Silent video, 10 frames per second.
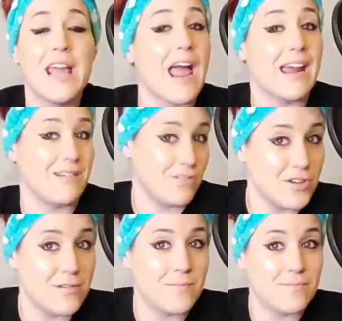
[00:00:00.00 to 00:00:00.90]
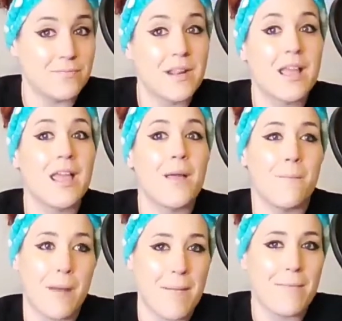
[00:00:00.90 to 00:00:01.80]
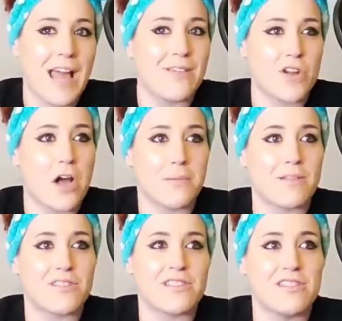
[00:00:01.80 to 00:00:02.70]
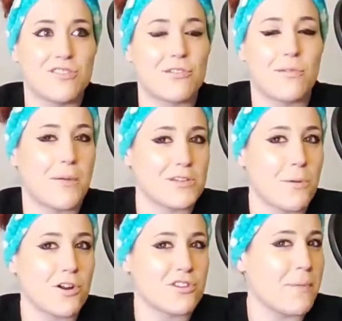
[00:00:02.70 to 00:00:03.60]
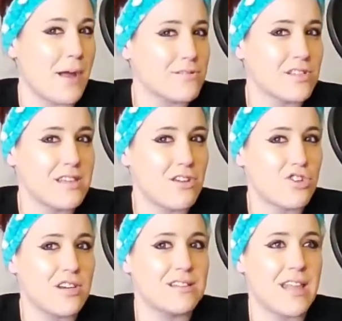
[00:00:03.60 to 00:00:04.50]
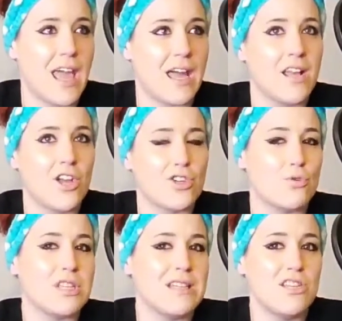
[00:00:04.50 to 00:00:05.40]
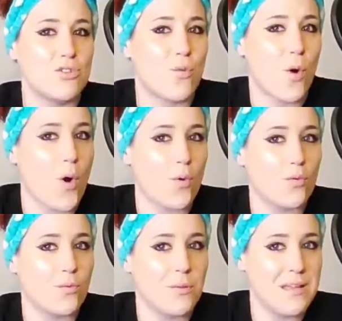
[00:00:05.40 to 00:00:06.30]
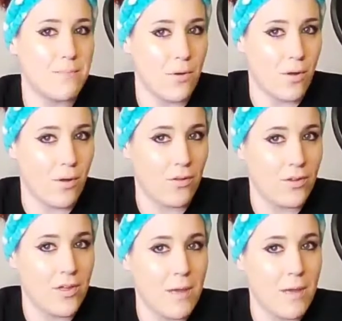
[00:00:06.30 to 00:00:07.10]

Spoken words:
And my mom and I have talked about this, and these are some of the best parts about Succession, is that you see these grown people,